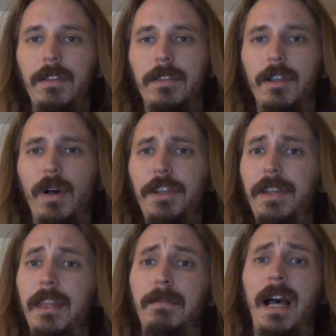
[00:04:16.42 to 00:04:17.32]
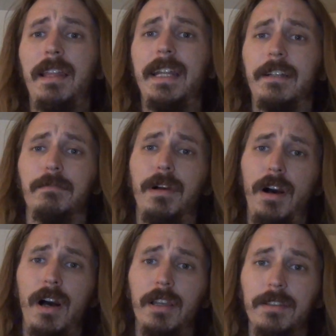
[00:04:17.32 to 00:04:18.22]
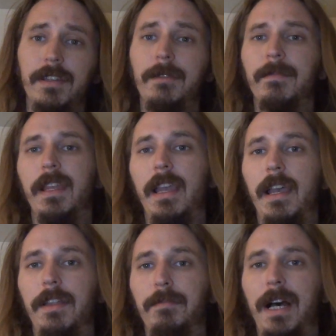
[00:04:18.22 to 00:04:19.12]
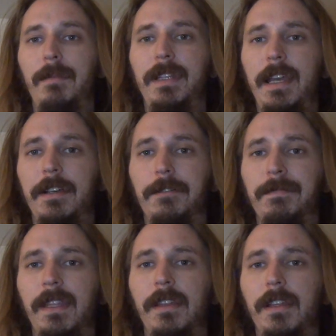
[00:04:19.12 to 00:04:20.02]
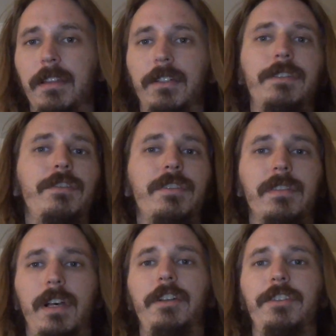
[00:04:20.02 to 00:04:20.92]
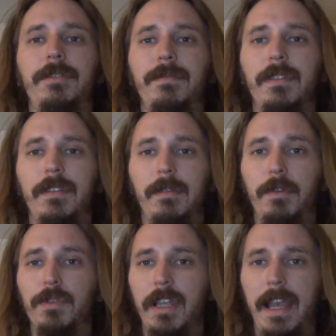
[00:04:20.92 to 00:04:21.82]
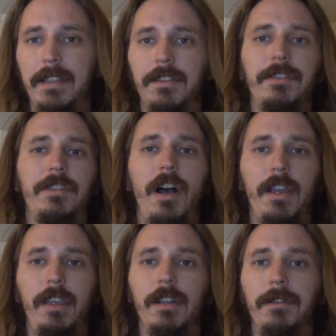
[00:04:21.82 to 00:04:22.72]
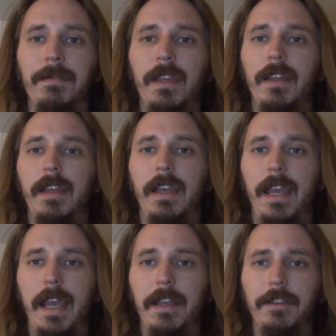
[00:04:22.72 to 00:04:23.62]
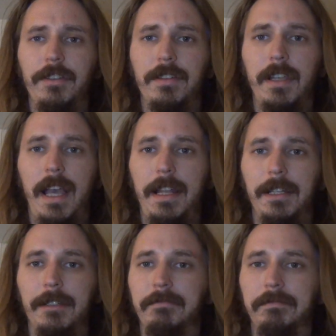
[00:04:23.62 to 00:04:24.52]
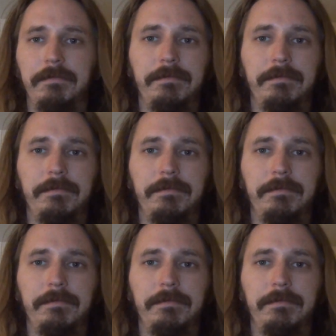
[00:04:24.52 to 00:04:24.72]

So other than the polydactyl paws and bobtail, they're also just larger than most cats. They're stockier, and they're just kind of